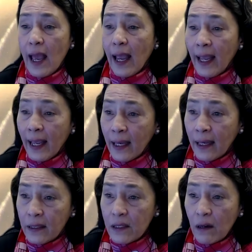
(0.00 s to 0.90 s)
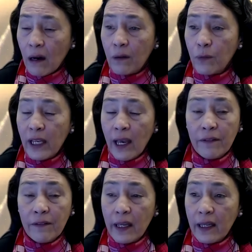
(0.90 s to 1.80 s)
And our, we
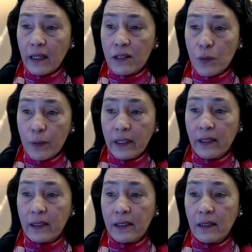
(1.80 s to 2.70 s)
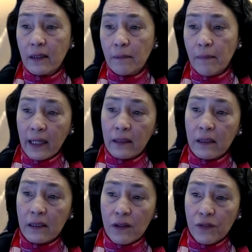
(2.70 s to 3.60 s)
have a superconducting
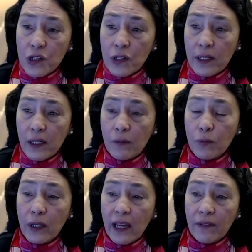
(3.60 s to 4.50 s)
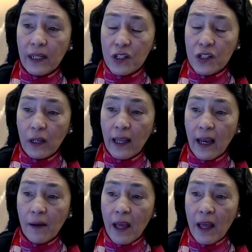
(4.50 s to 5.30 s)
magnet division here at Brookhaven National Lab,